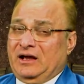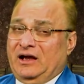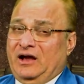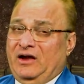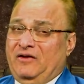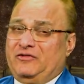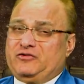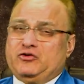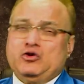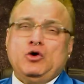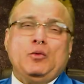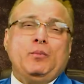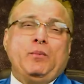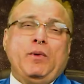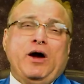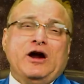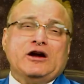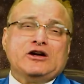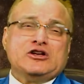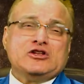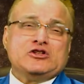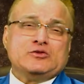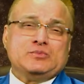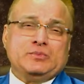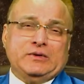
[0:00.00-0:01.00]
If you're
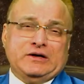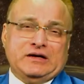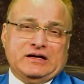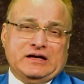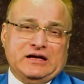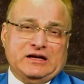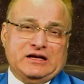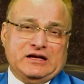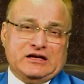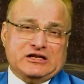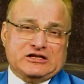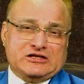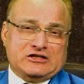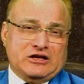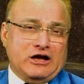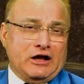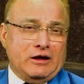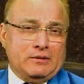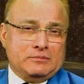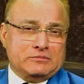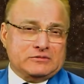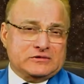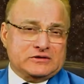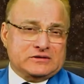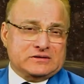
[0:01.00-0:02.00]
participating in
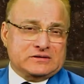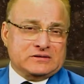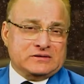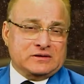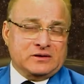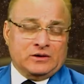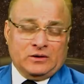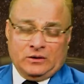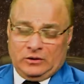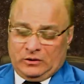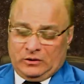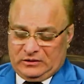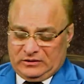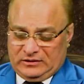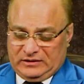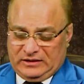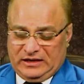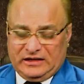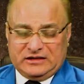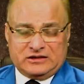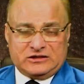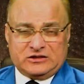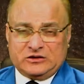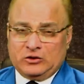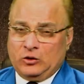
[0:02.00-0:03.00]
exams,
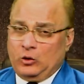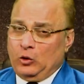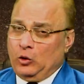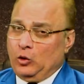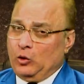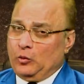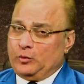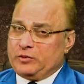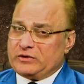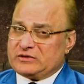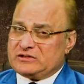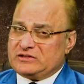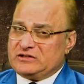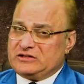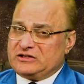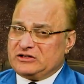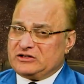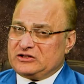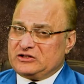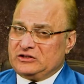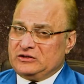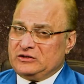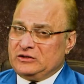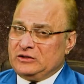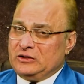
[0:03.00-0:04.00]
test or
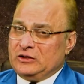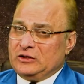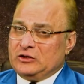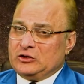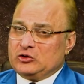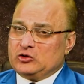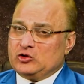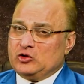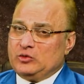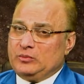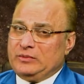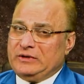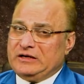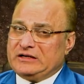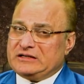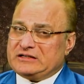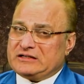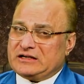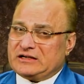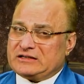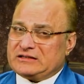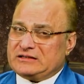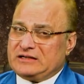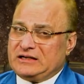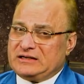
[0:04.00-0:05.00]
presentation, you'll meet
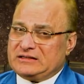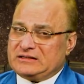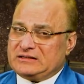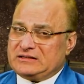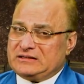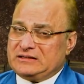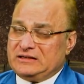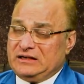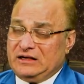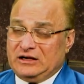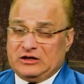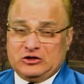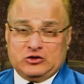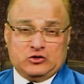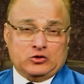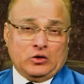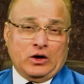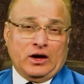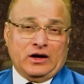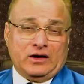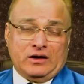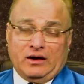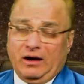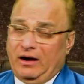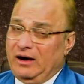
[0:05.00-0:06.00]
success,
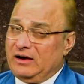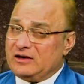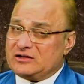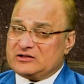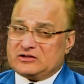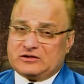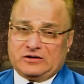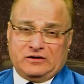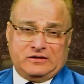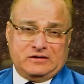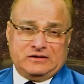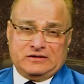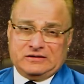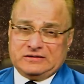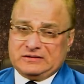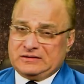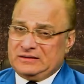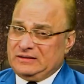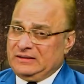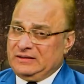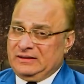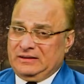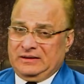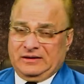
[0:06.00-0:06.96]
enjoying hard studies.